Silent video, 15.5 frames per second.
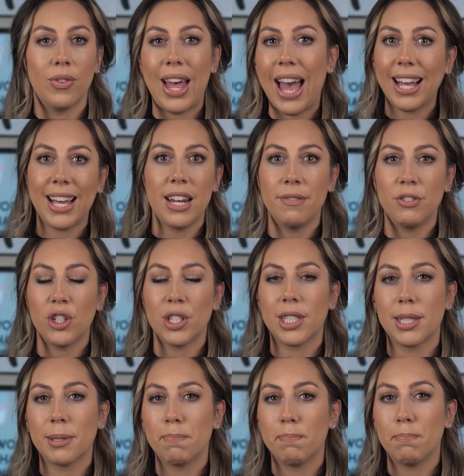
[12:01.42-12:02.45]
that kind of
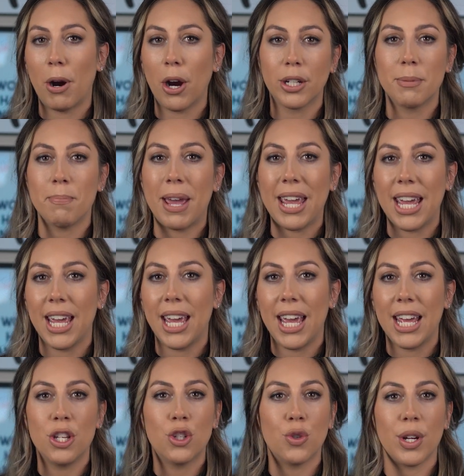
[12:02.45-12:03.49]
just sparked my
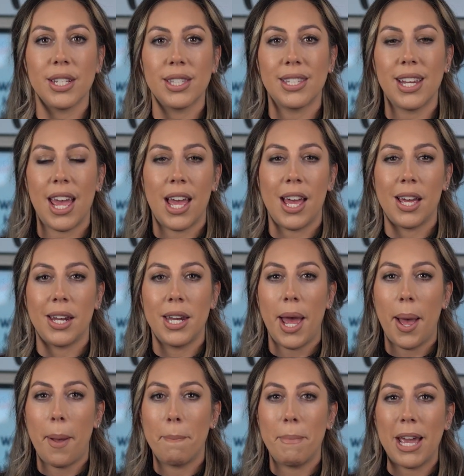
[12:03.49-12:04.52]
interest and
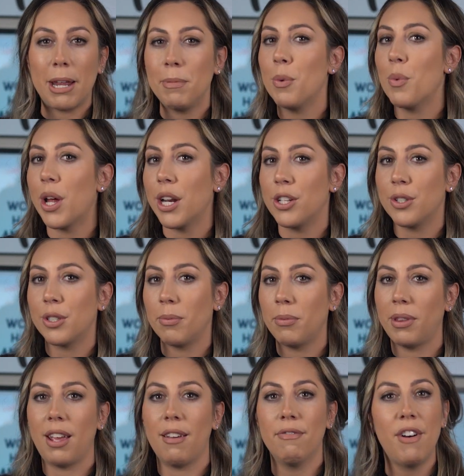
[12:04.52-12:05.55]
made me want to do
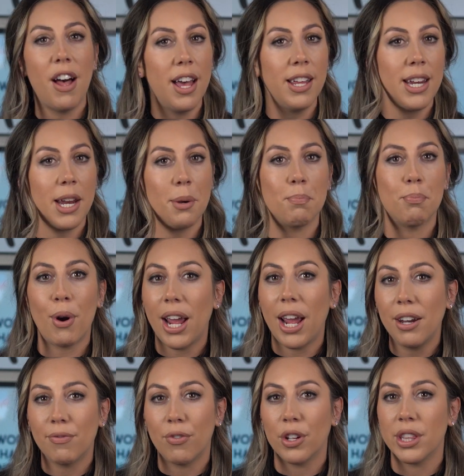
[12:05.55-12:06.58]
something fun and
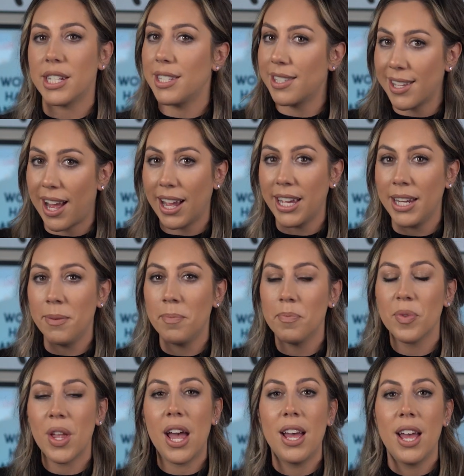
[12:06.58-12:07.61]
bright for the design.
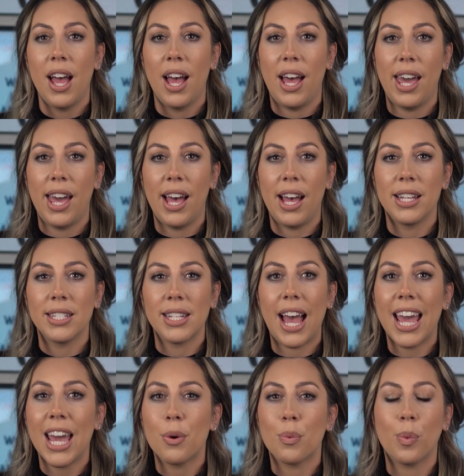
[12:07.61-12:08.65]
And
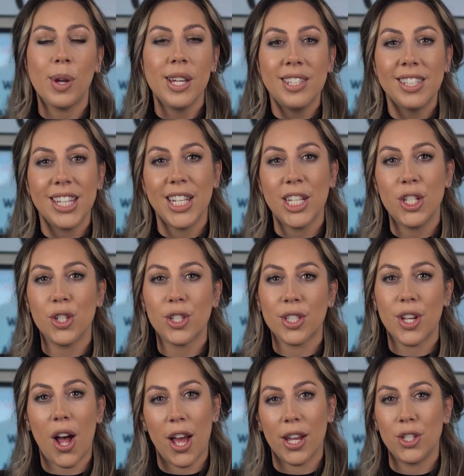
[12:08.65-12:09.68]
I had recently
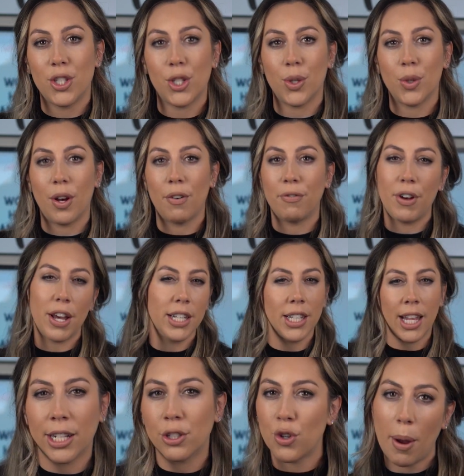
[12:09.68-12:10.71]
just gone to a fun,
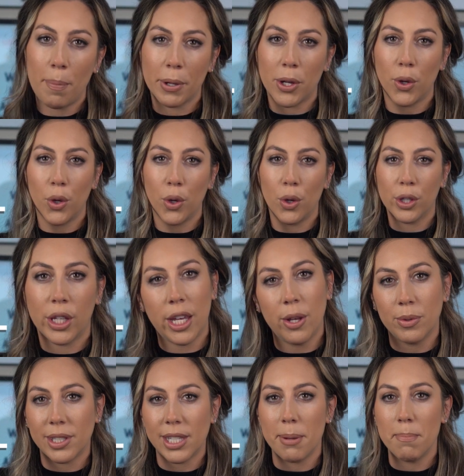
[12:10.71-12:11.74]
tropical,
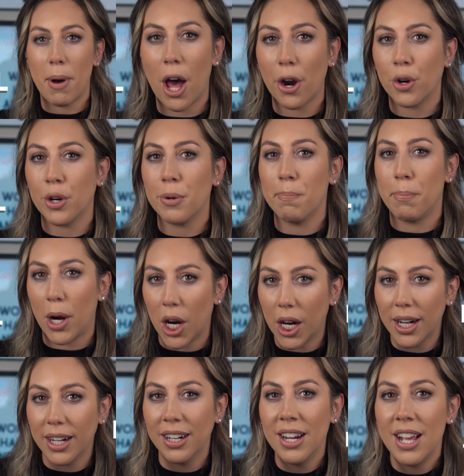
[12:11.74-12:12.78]
cutesy, modern
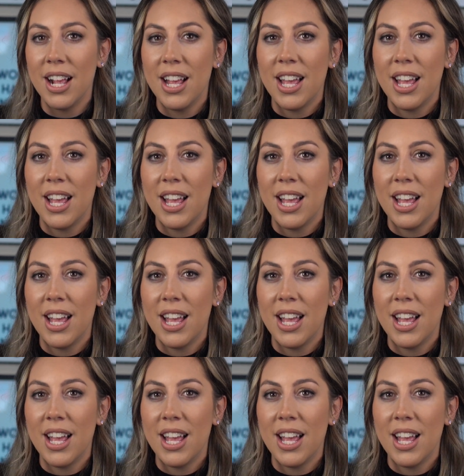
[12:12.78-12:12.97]
bar.